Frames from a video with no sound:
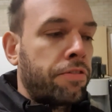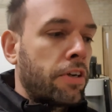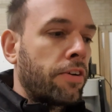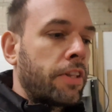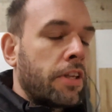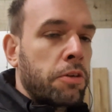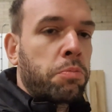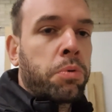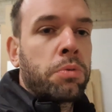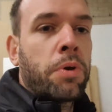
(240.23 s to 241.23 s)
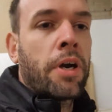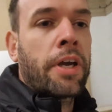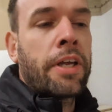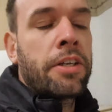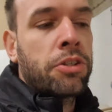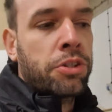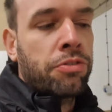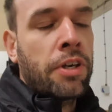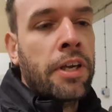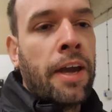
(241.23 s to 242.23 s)
you're in the woodworking
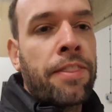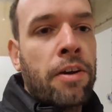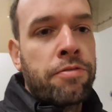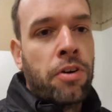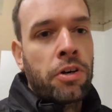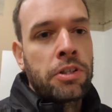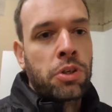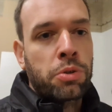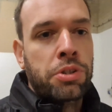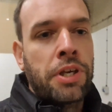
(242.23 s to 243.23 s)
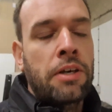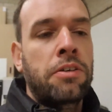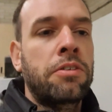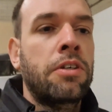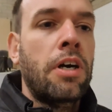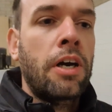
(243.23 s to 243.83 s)
industry, you get that fine dust settle.